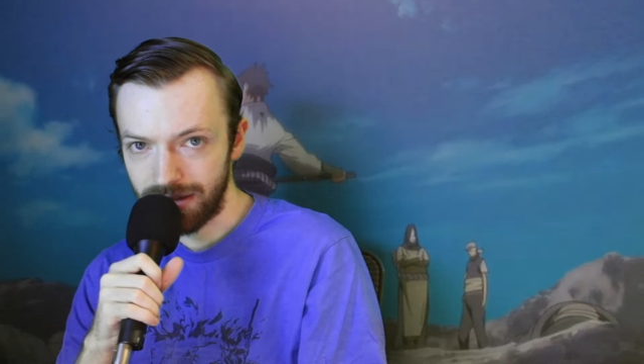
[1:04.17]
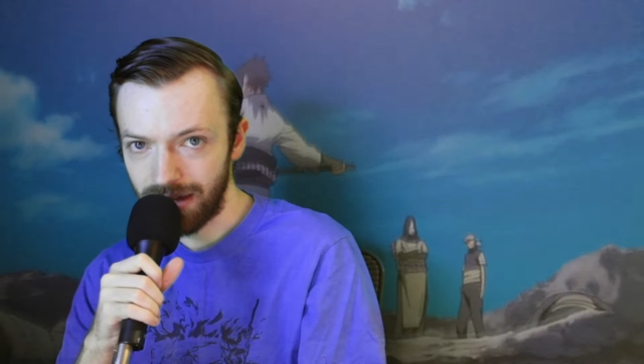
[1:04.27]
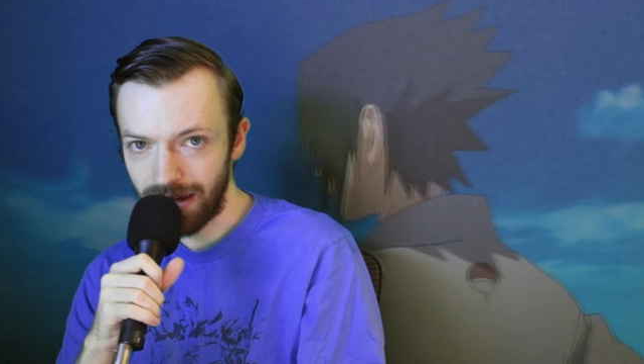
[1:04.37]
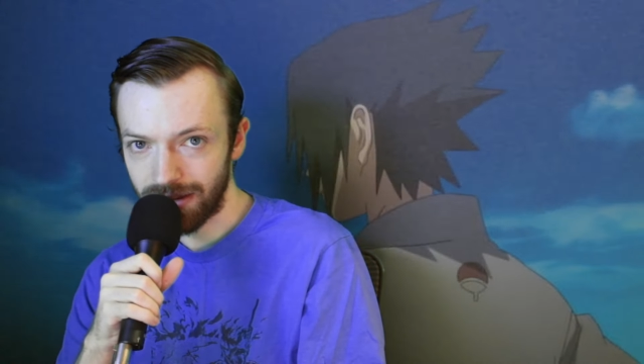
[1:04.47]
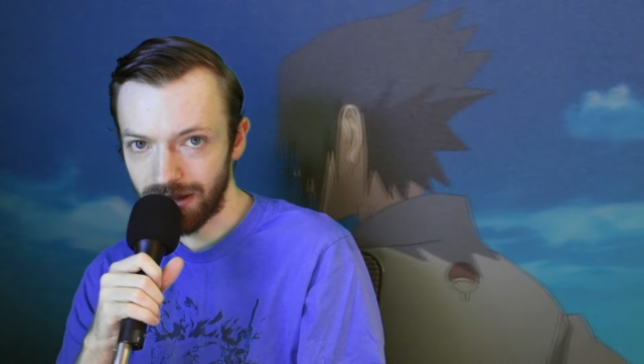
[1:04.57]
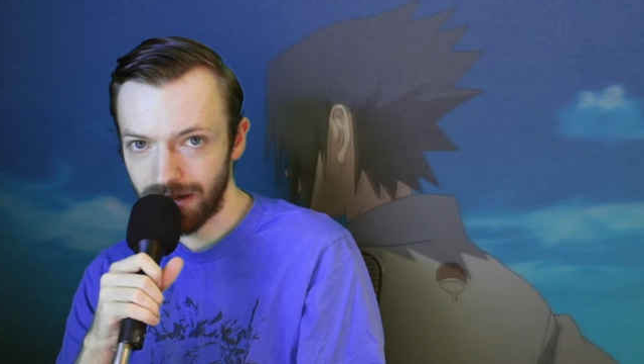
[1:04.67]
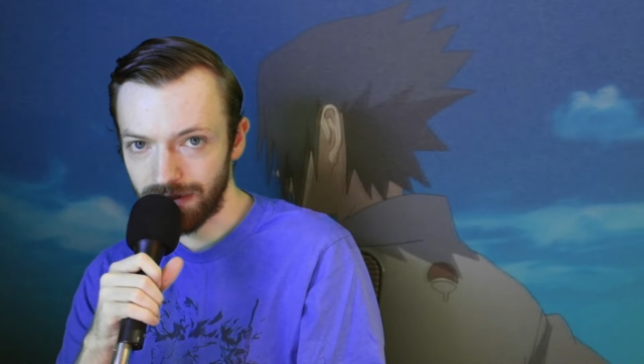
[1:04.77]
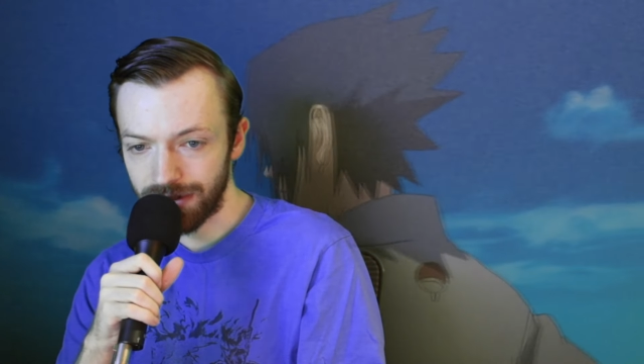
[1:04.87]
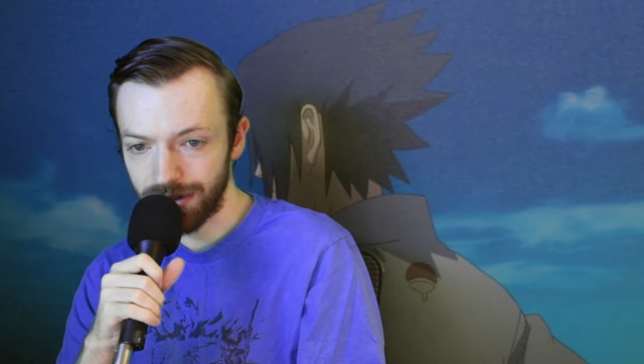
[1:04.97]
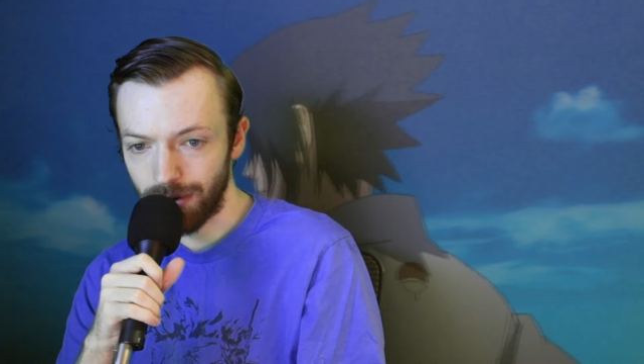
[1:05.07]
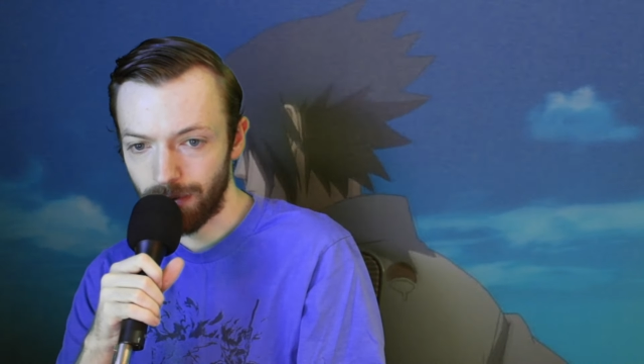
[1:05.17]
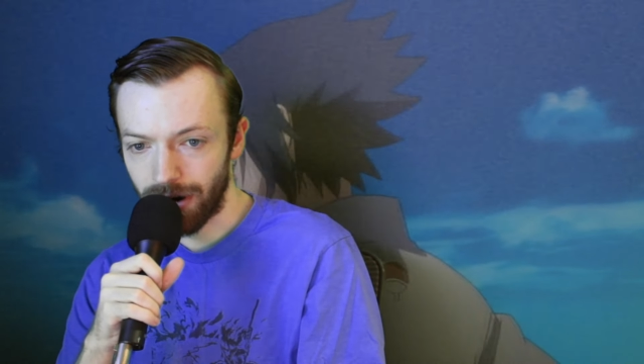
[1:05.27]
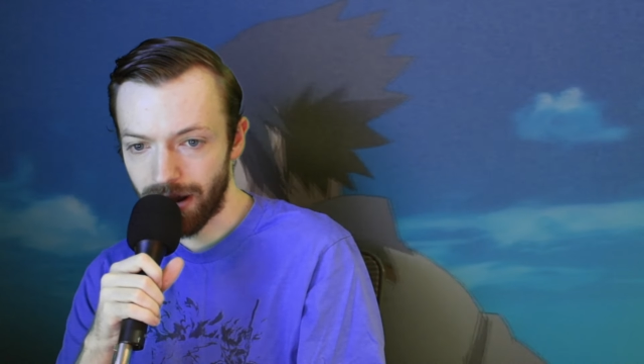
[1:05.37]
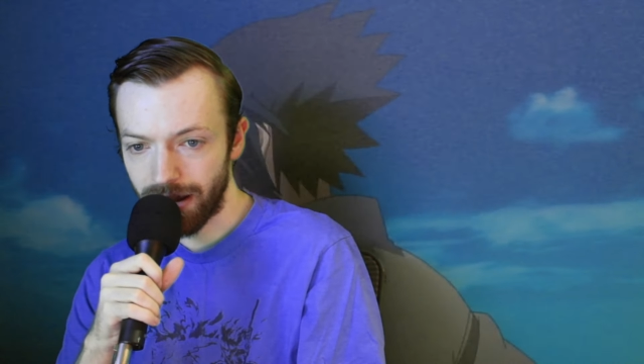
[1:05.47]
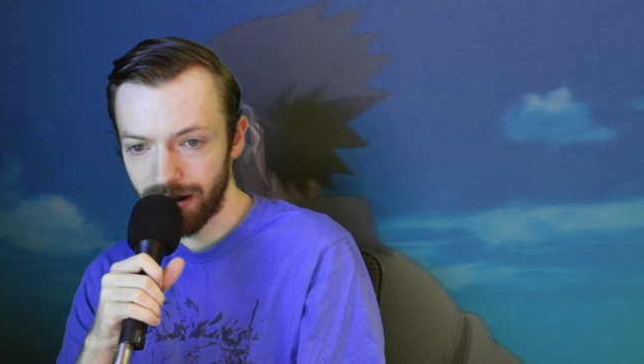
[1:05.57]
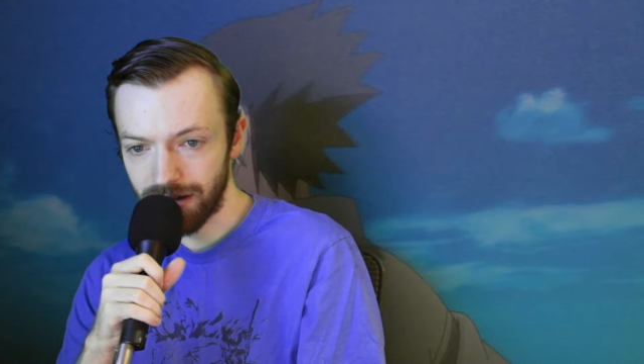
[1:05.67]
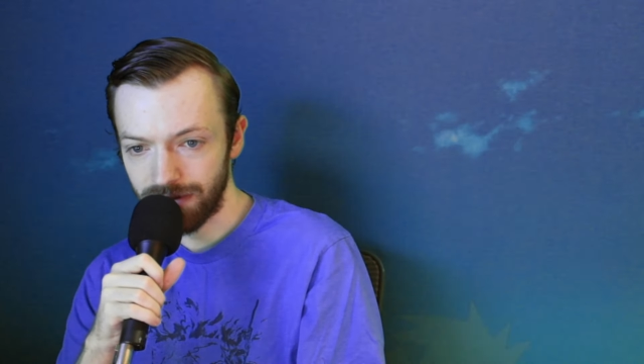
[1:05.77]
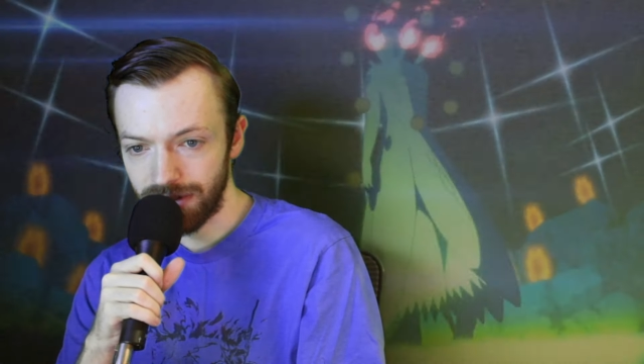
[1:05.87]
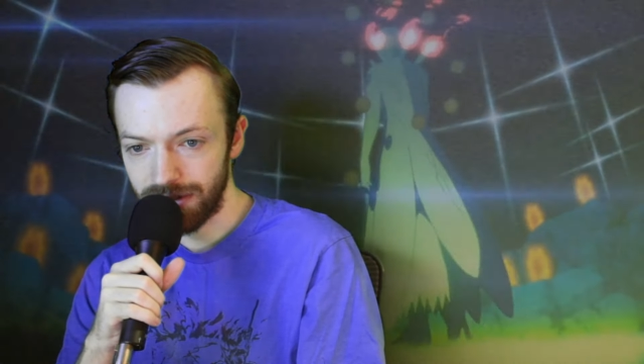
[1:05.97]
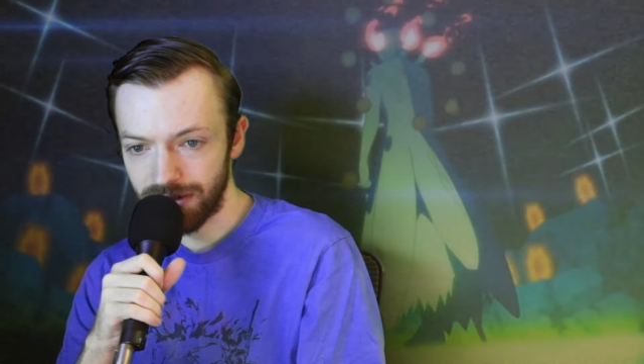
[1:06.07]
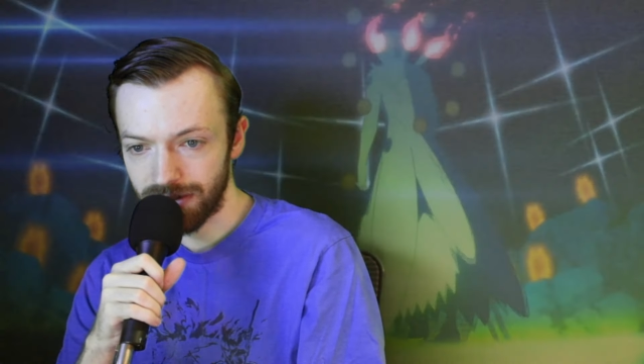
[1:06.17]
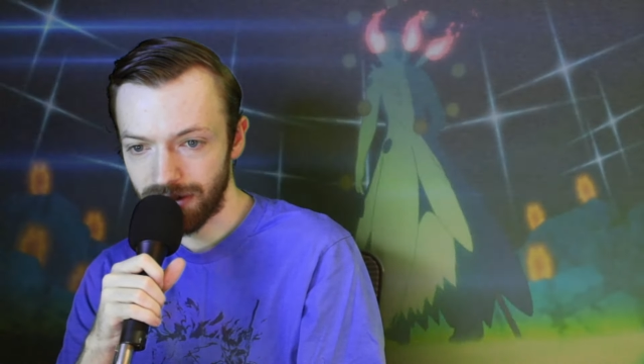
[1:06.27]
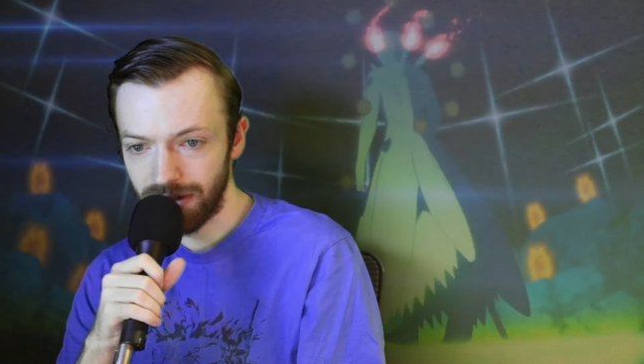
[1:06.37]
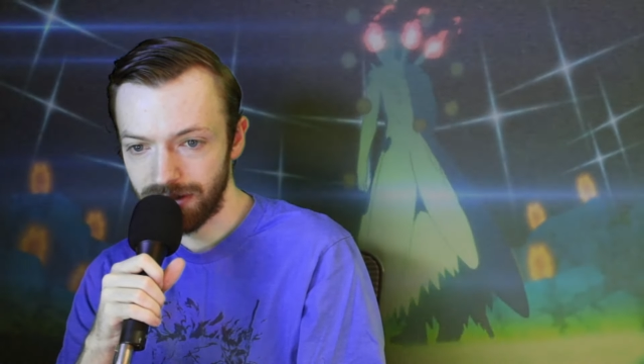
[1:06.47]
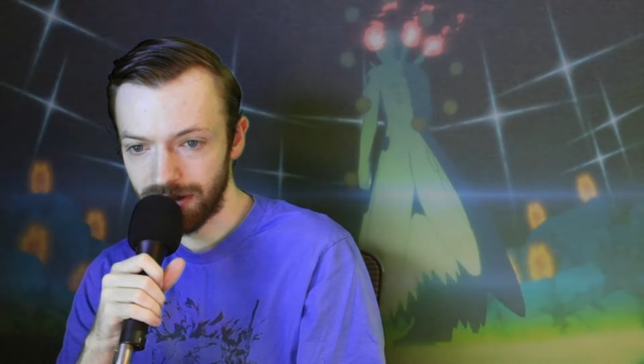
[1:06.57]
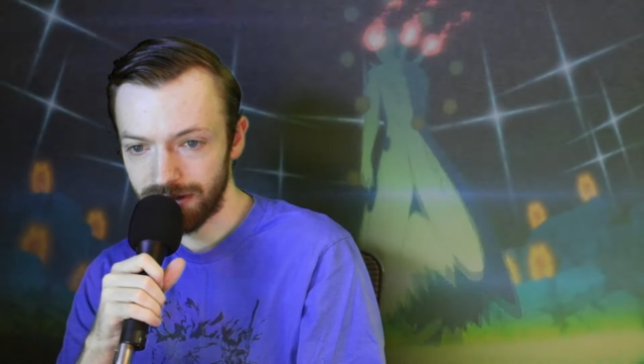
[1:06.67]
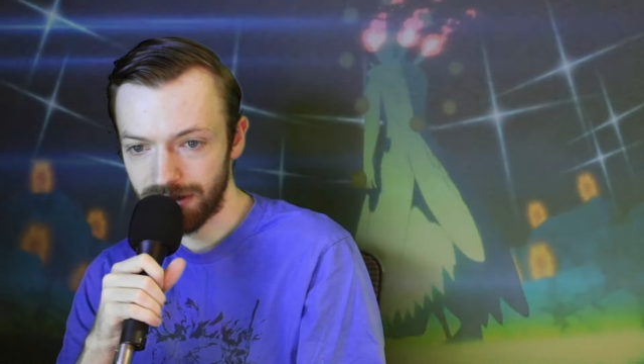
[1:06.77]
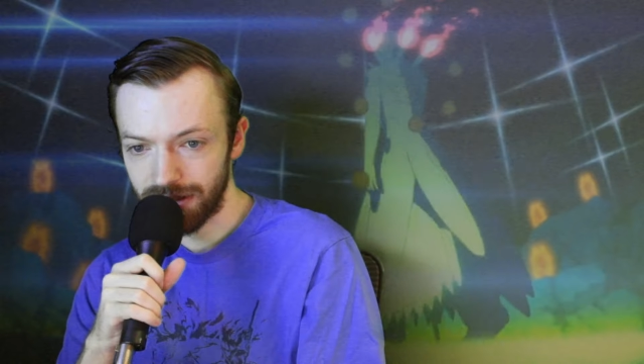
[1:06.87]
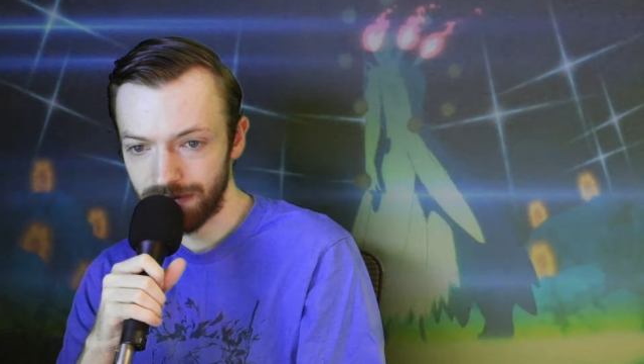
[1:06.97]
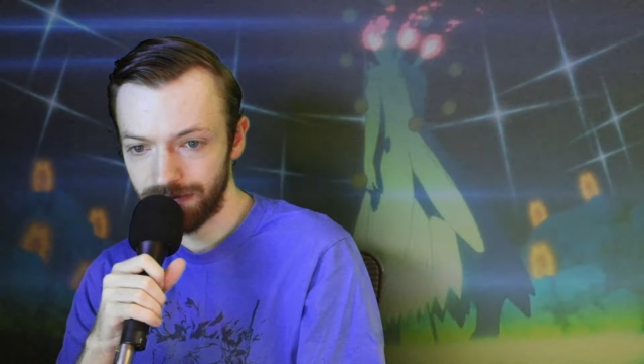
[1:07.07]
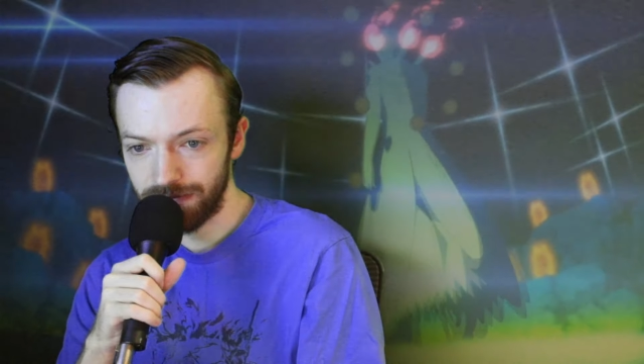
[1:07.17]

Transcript: can't think of a single one I actively disliked, and I can think of